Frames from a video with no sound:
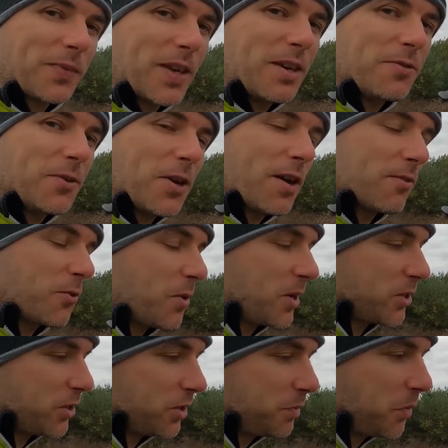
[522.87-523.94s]
If you have
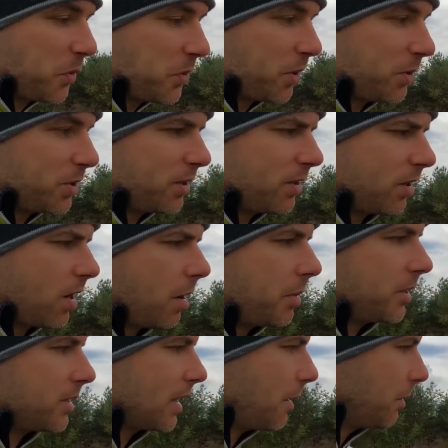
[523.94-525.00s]
questions, put those in the comments. I